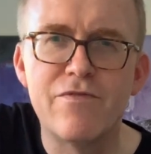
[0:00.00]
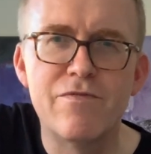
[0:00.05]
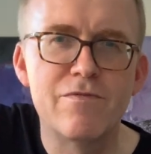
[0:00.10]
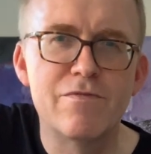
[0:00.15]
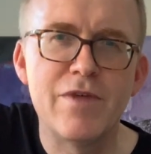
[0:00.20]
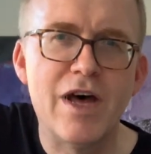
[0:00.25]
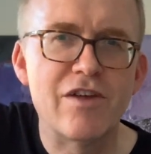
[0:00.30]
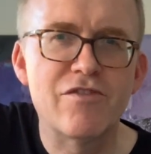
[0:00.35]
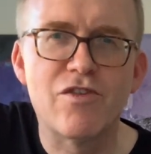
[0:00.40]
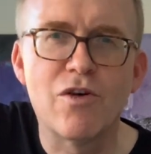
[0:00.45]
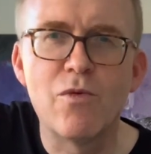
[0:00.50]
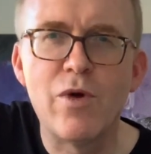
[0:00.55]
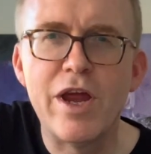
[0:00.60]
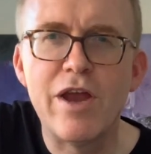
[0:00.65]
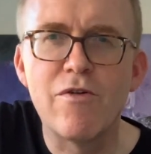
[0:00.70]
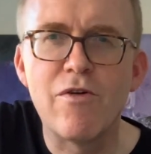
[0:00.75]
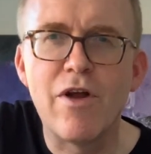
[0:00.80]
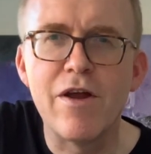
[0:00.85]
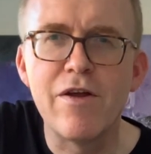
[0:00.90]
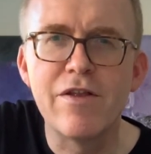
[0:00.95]
That's a way
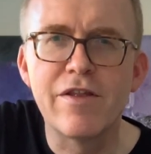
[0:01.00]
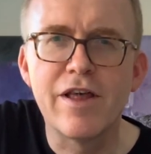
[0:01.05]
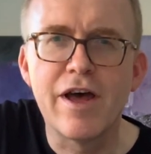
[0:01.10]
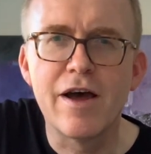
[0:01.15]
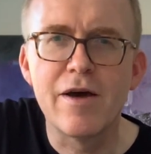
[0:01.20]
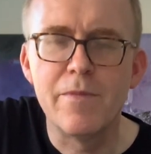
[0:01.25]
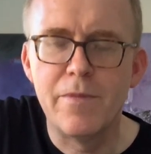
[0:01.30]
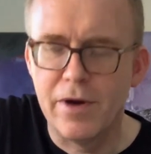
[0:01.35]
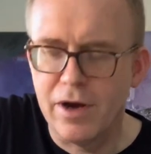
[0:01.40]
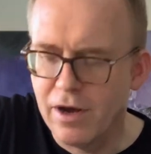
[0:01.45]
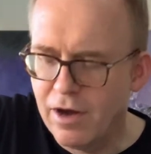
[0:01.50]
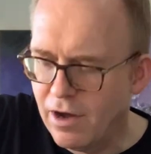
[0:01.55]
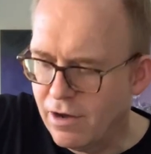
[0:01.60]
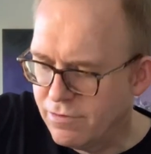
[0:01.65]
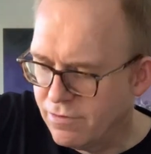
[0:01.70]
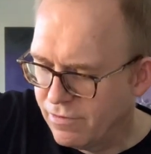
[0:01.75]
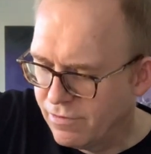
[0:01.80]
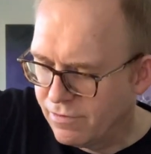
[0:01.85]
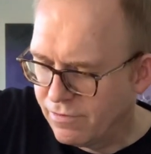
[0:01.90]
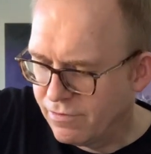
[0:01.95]
around that, but
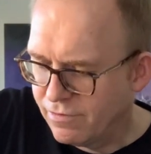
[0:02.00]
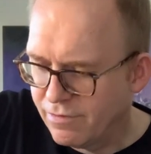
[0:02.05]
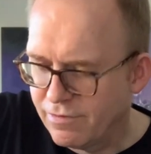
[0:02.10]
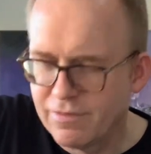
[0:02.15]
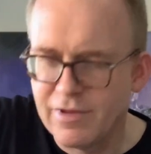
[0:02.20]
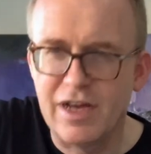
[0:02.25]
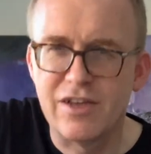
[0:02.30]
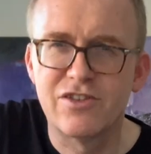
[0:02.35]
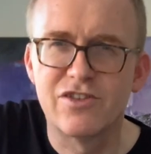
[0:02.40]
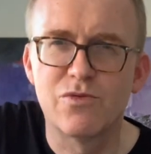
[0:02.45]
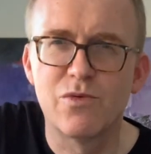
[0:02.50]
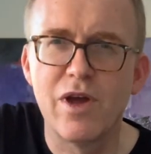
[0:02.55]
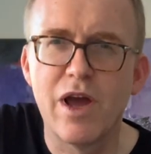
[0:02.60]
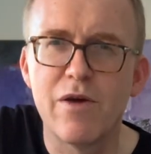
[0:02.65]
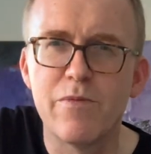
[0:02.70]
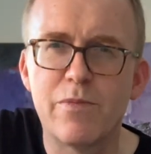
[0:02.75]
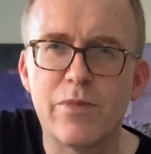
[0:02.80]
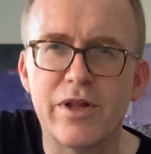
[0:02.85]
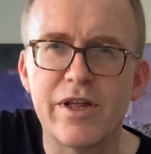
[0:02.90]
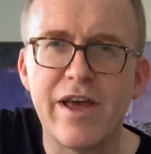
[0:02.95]
that's the way I
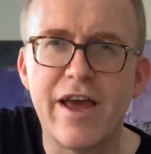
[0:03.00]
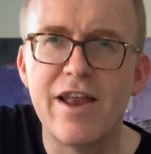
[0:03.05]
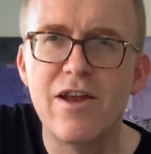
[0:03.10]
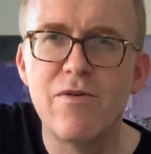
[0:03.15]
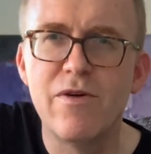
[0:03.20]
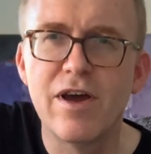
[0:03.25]
play anyway.